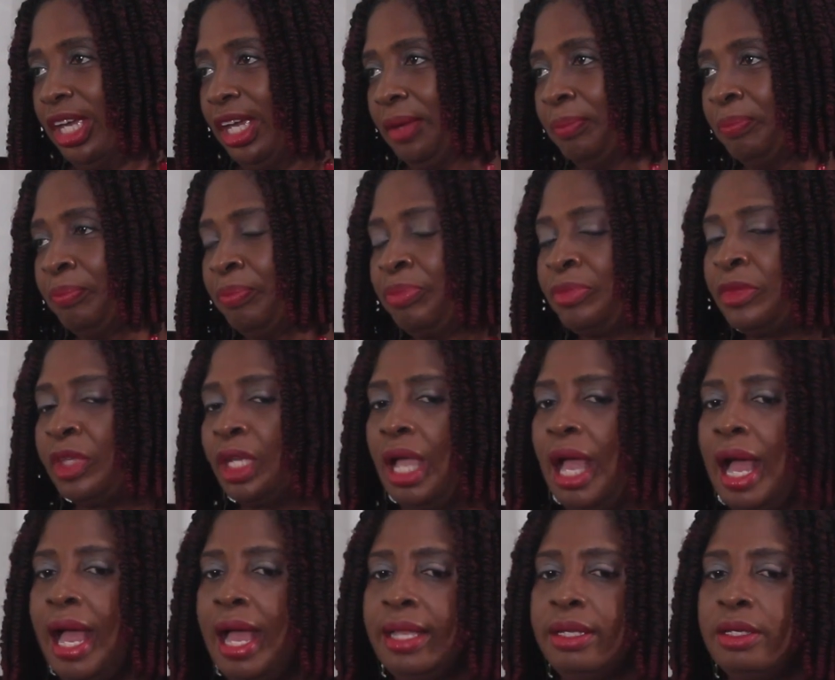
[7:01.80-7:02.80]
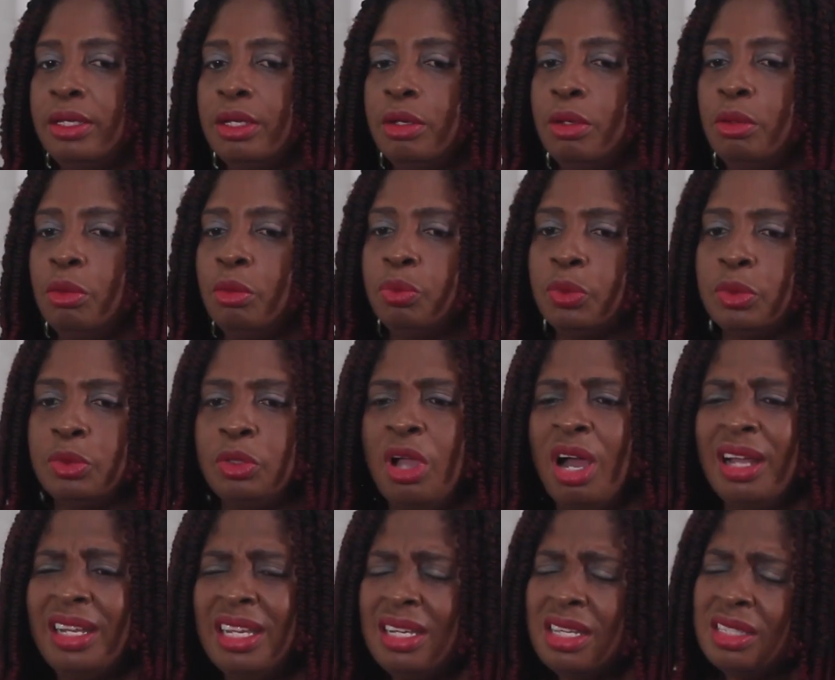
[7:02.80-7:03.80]
away. And
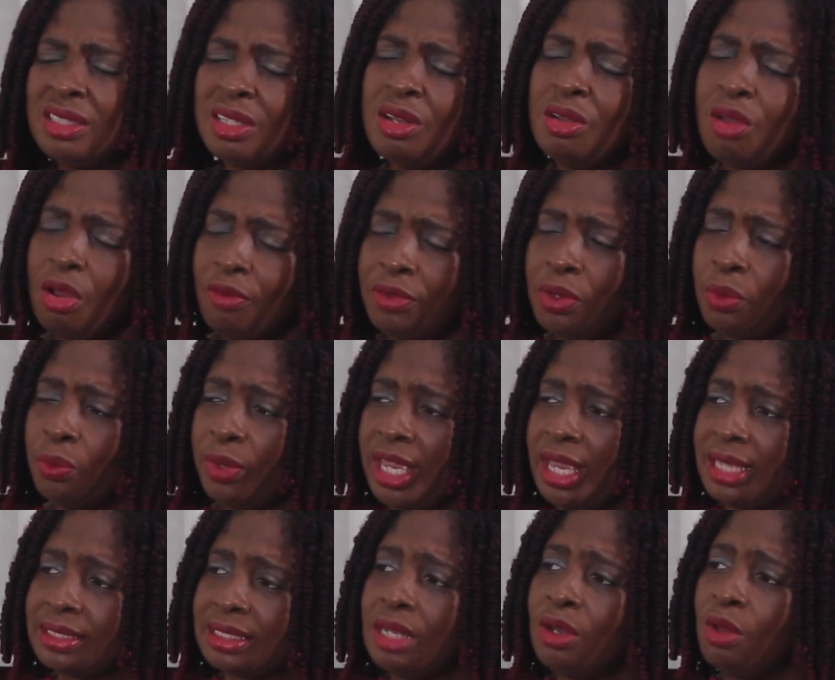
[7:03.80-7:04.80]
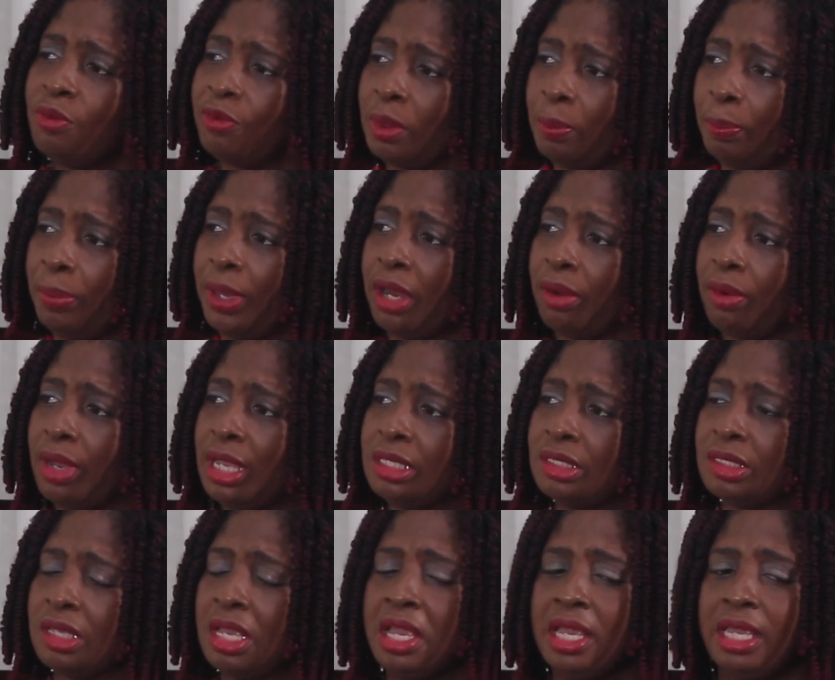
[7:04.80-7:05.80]
God in his loving way, as a loving
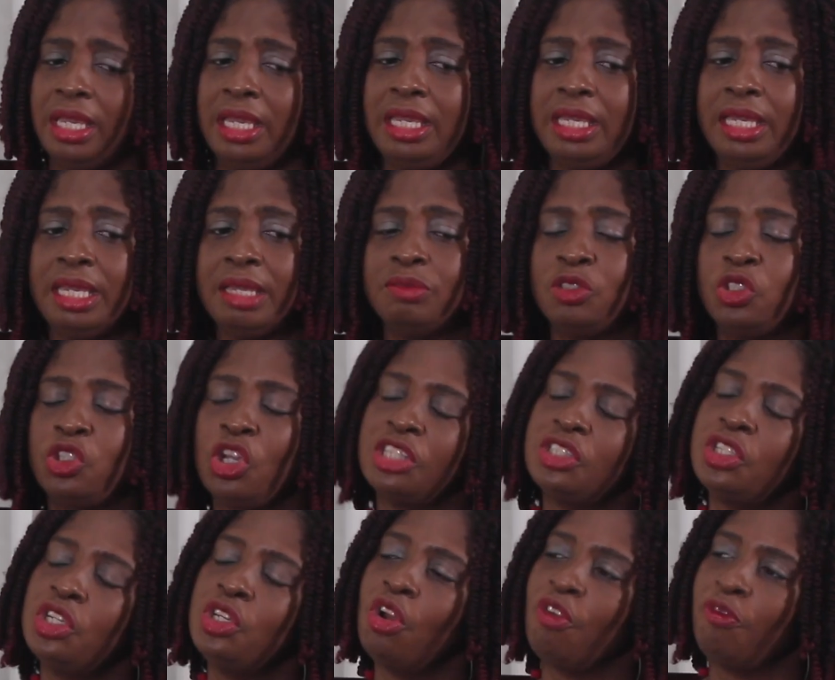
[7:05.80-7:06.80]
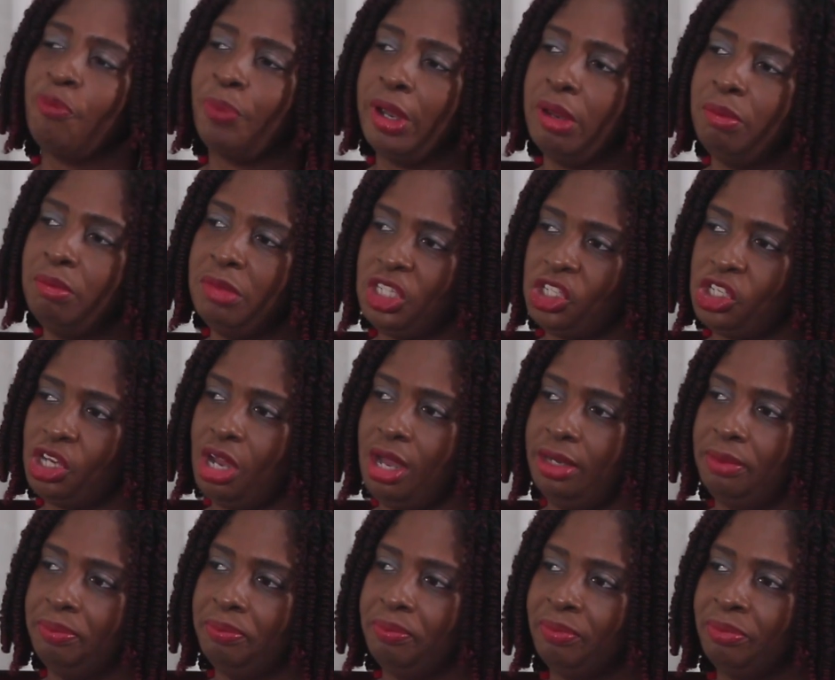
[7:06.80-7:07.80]
parent, he gives just enough
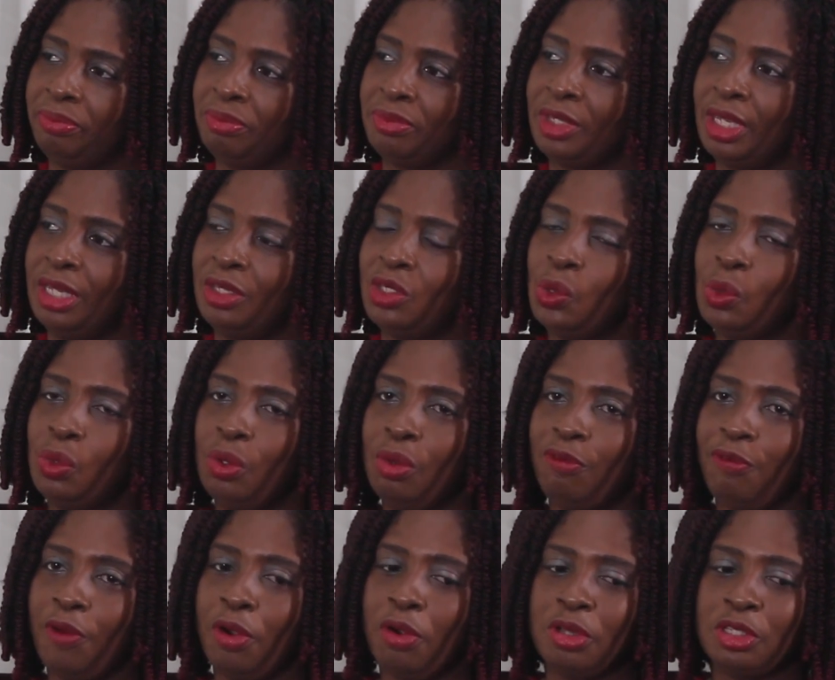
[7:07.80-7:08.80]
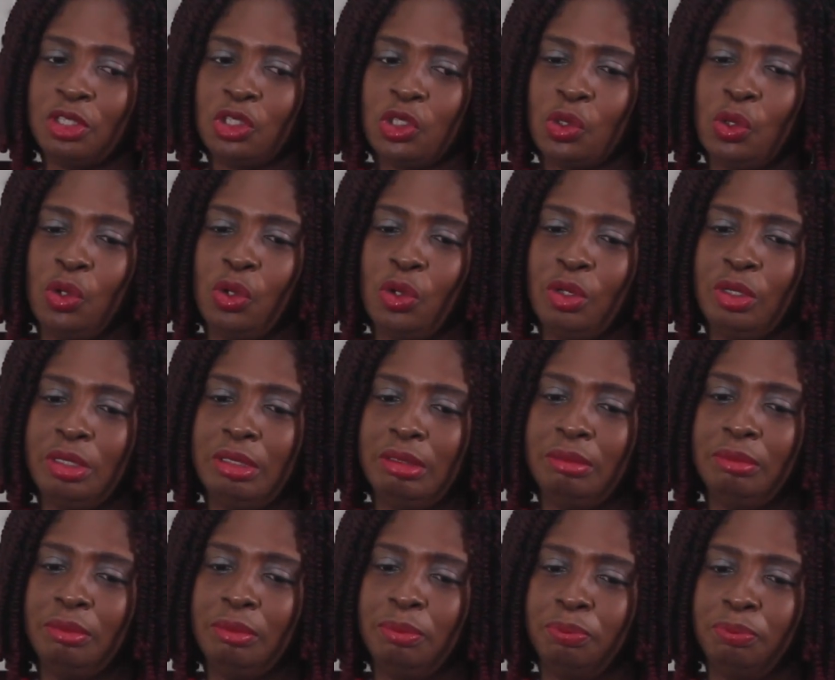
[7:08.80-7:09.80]
permission for us to,
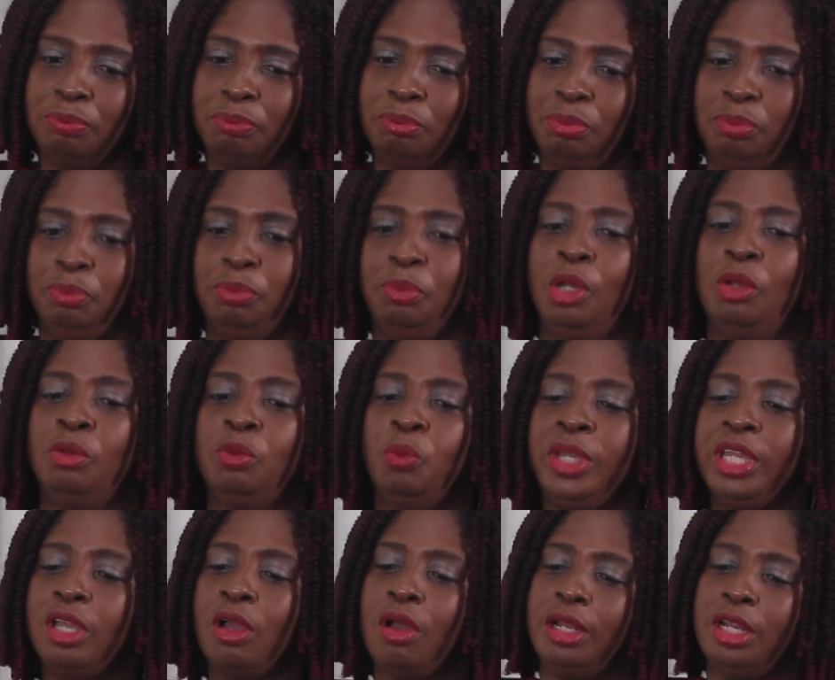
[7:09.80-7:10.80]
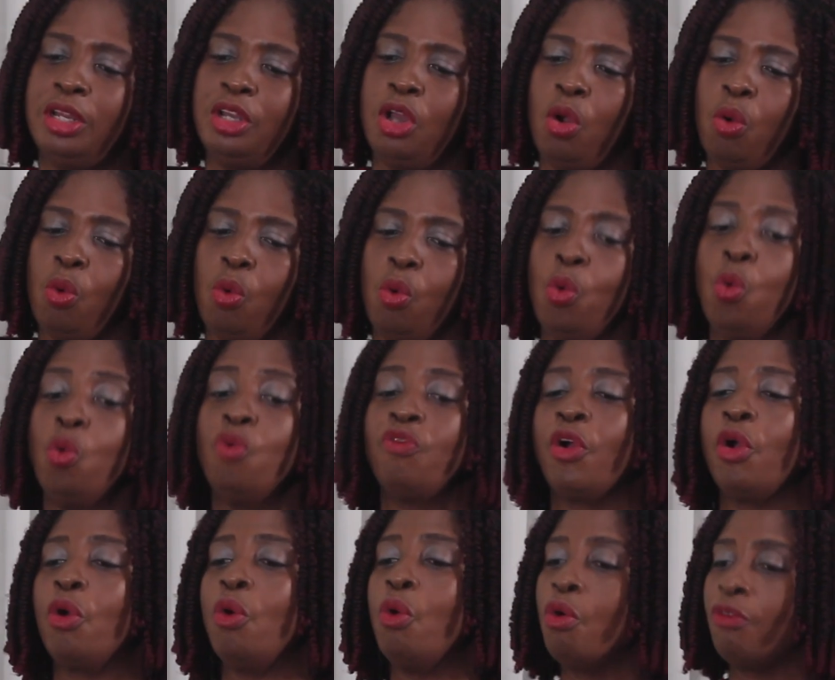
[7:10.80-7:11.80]
we call it now,
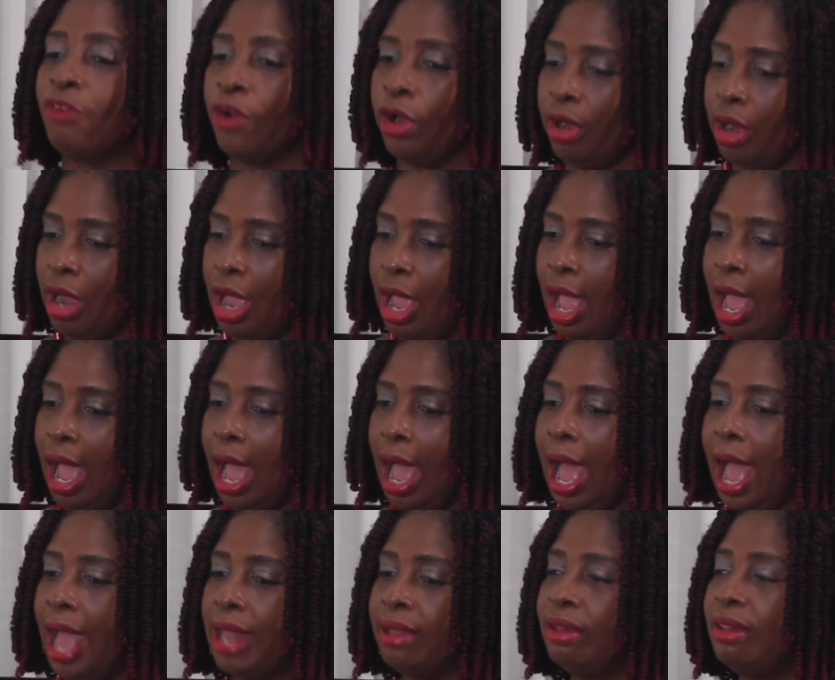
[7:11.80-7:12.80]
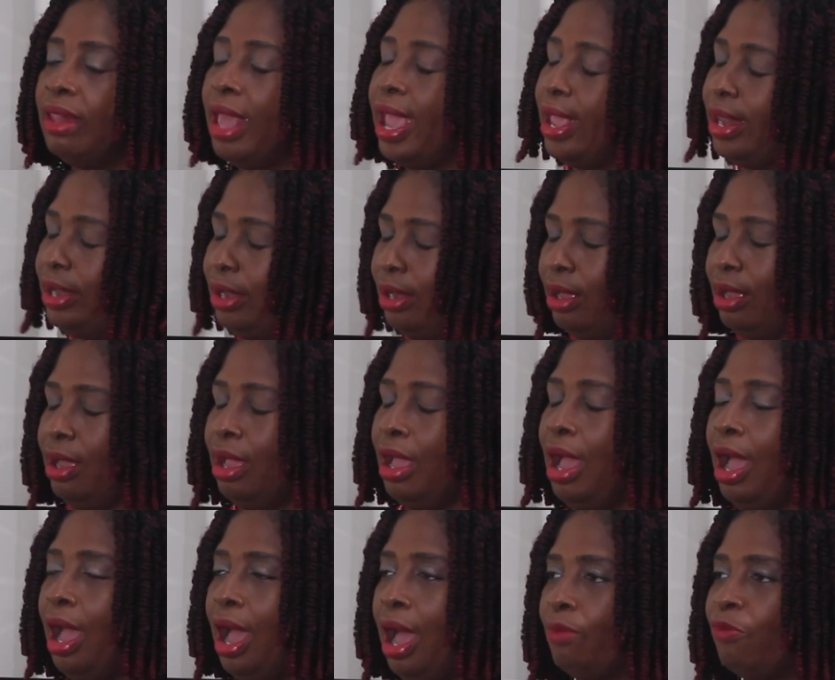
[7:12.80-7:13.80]
over. And
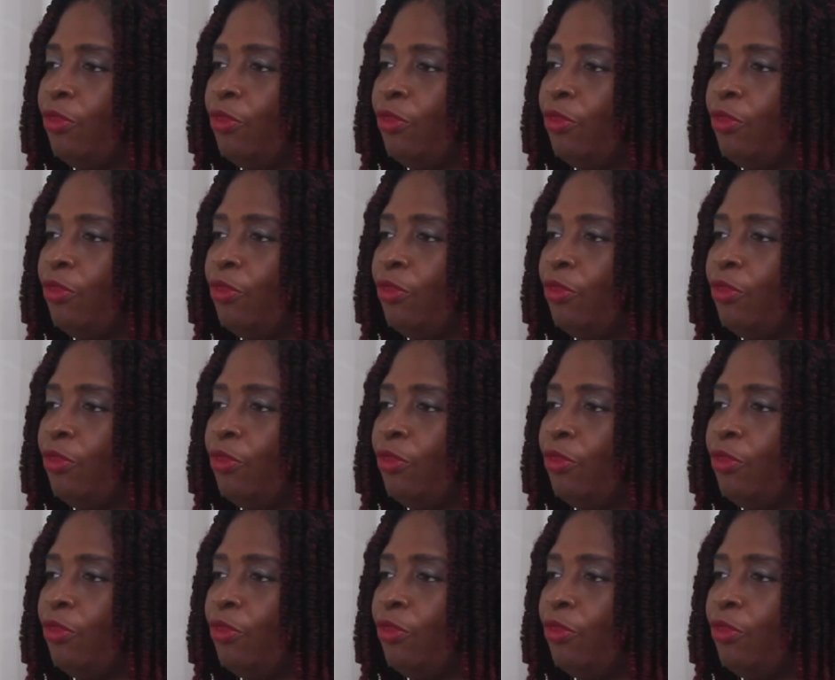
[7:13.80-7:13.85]
then